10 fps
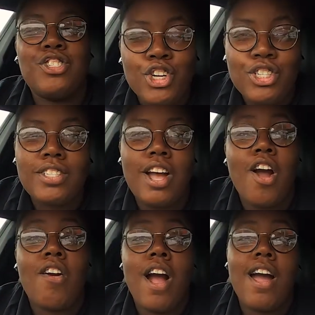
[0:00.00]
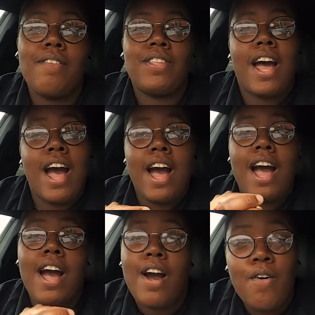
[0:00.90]
Just arrived at
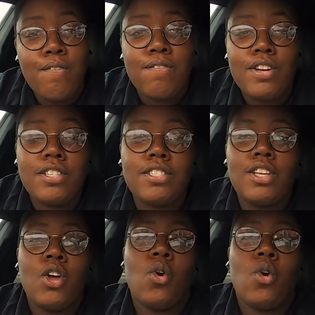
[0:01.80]
Halfords.